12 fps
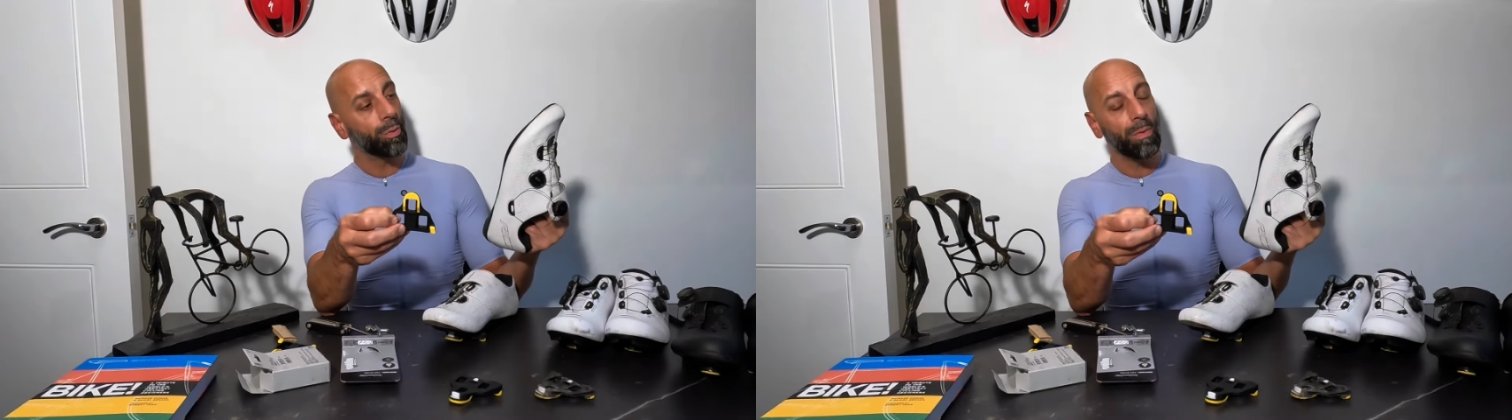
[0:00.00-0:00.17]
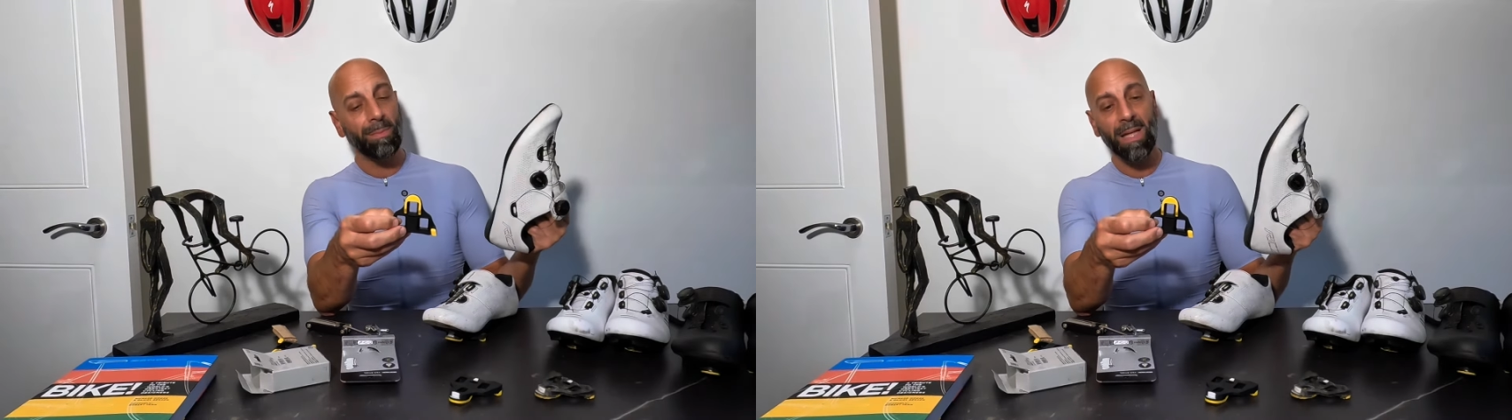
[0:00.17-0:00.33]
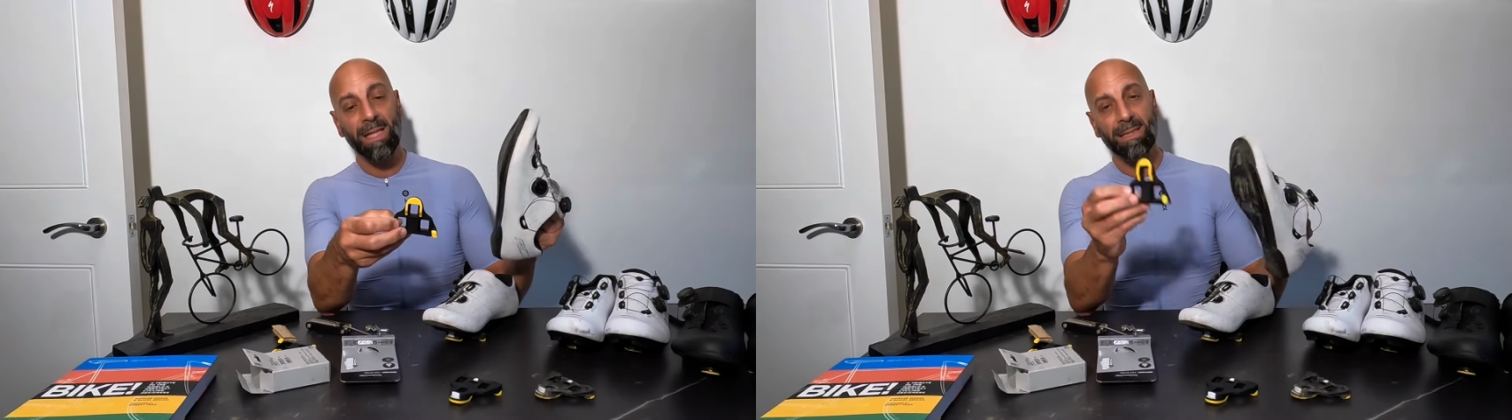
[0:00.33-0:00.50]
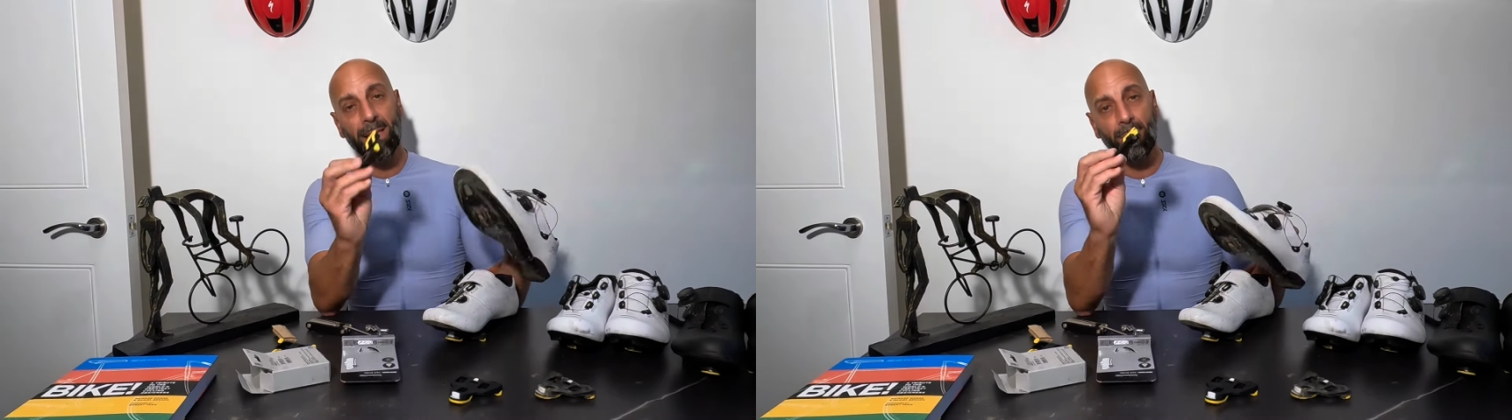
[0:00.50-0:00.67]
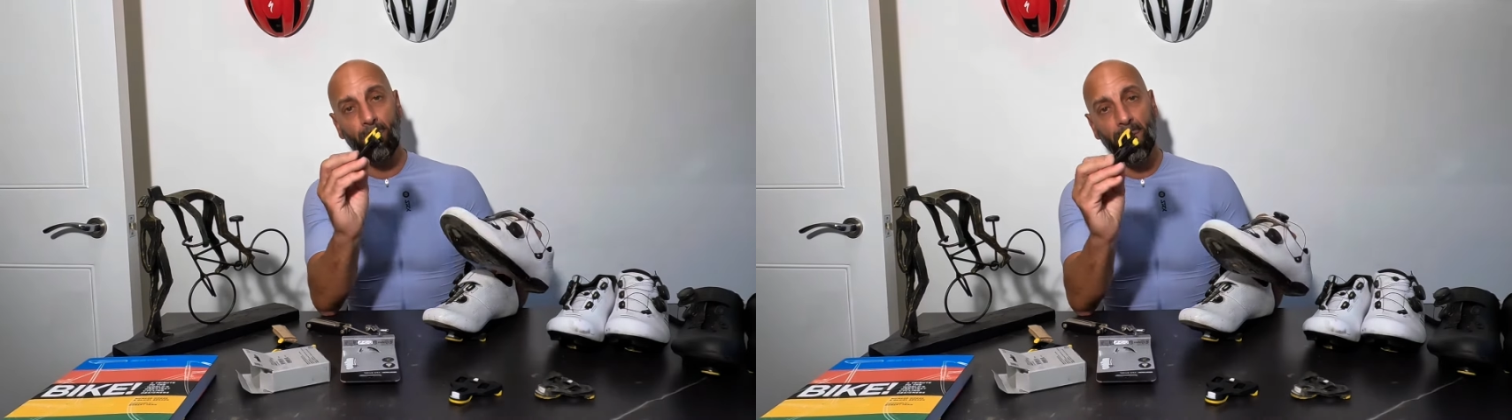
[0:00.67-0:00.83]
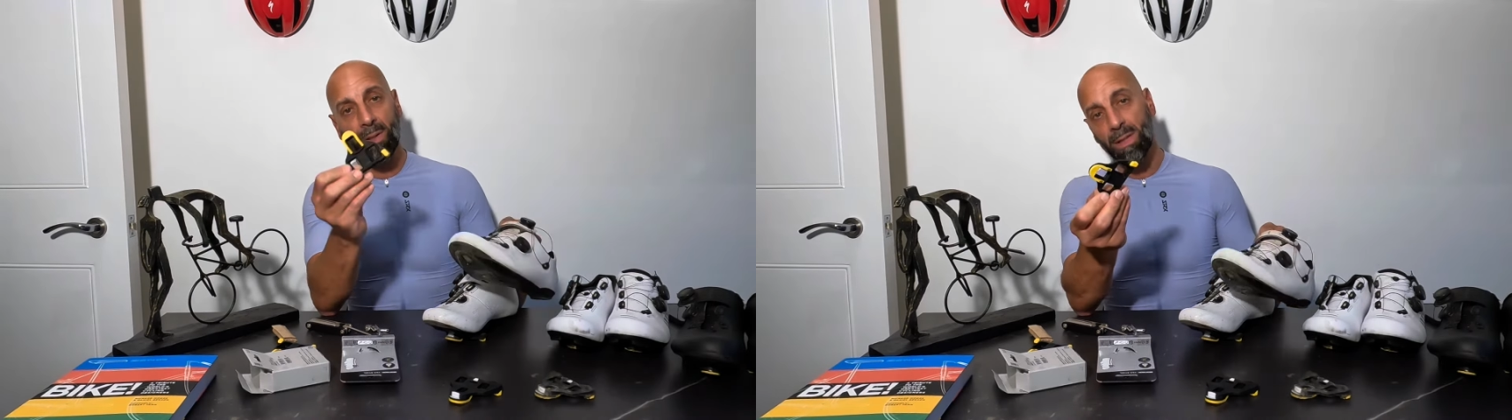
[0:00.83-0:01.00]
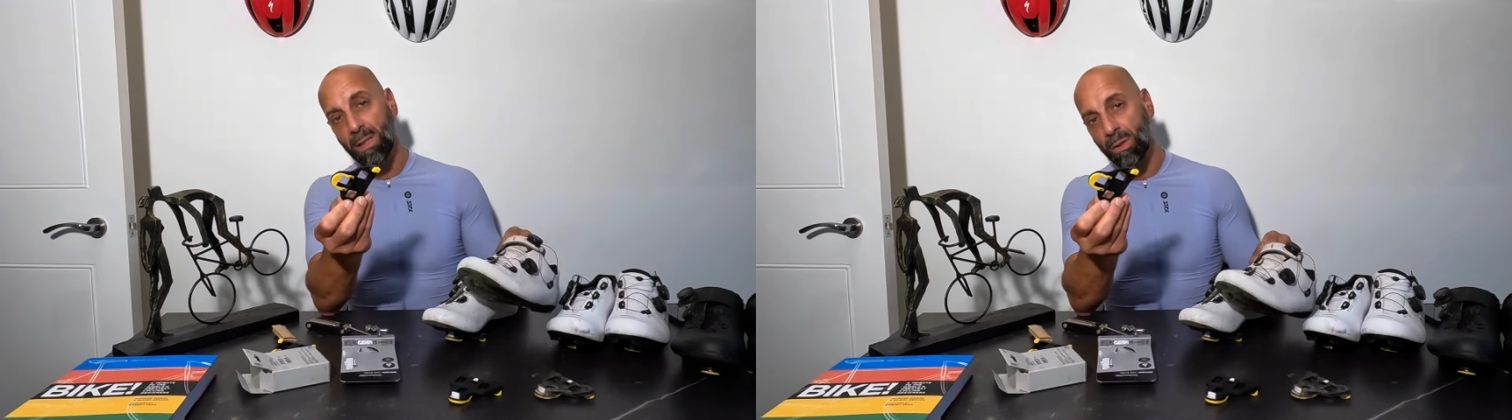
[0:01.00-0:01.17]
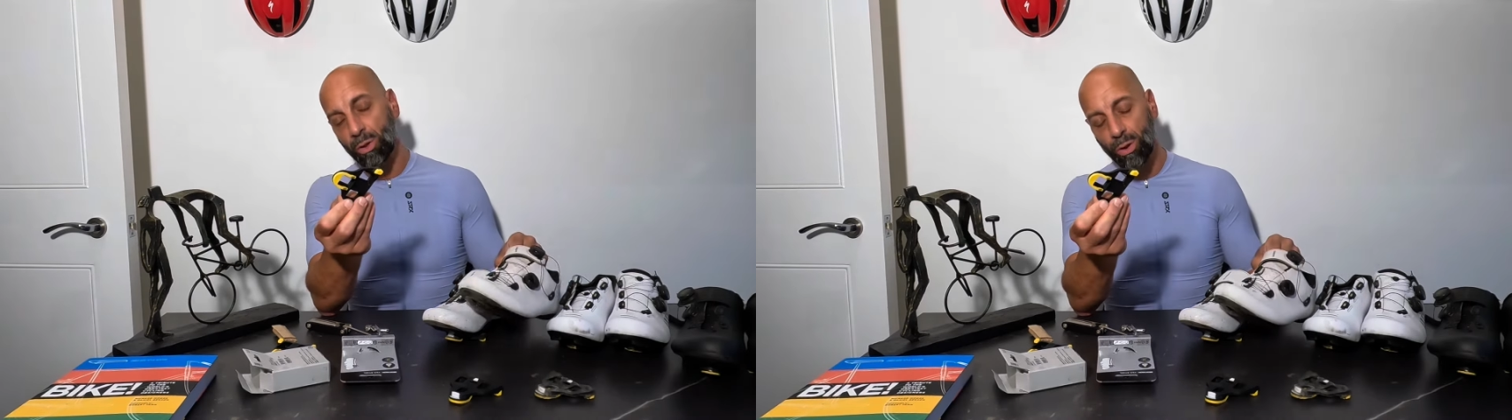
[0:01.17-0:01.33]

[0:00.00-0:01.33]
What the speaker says: to replace them with the